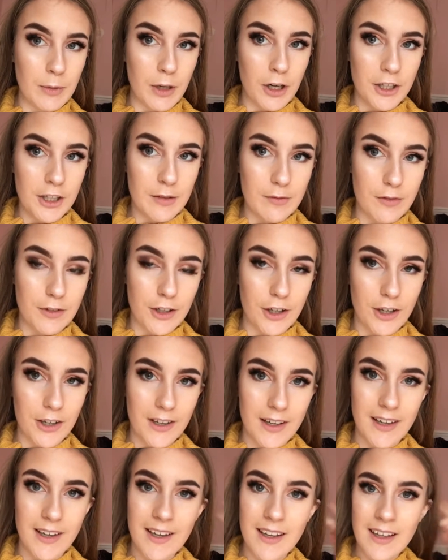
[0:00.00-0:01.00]
Morning
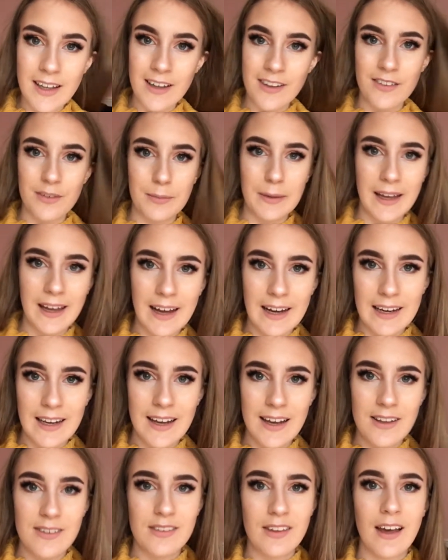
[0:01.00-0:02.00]
vlog, it's me
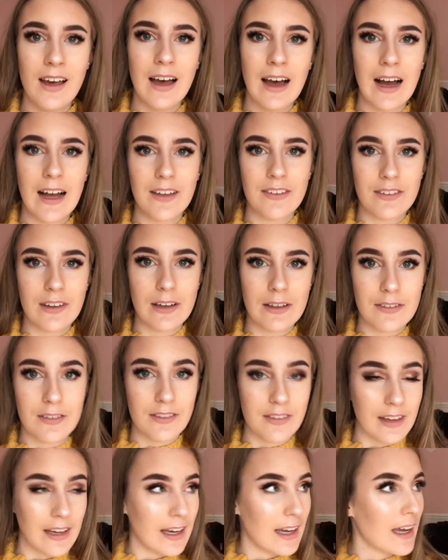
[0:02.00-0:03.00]
Alice and
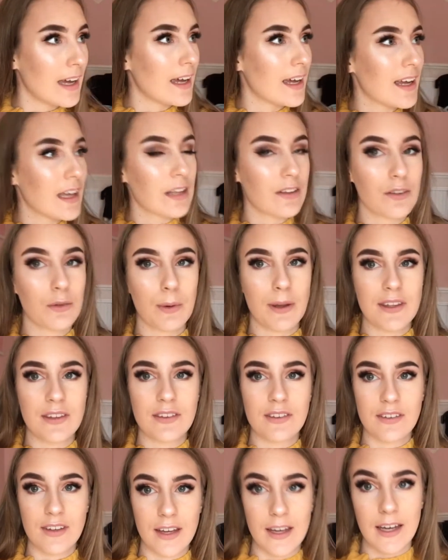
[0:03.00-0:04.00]
today it is a
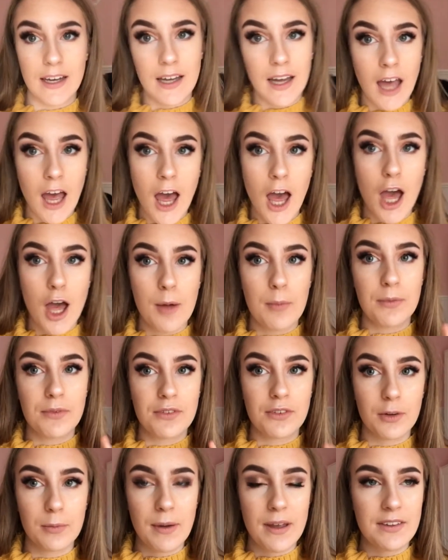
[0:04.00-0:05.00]
Wednesday um,
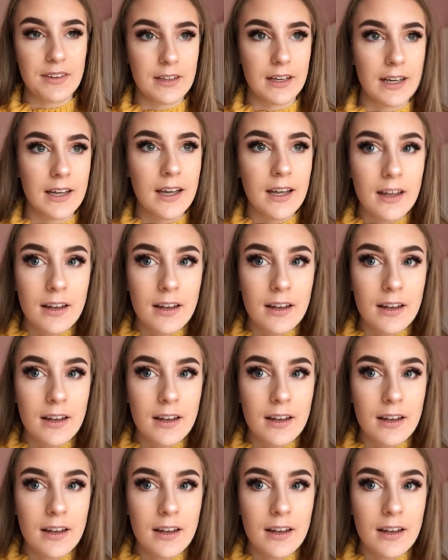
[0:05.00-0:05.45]
so basically